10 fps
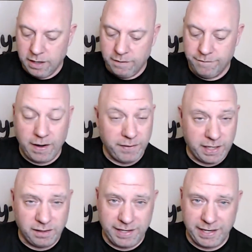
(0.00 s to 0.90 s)
Very
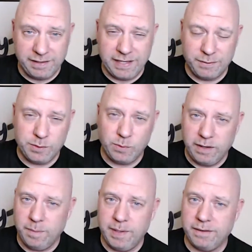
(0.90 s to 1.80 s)
clean. That was one
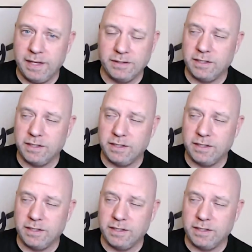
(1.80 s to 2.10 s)
of the big things.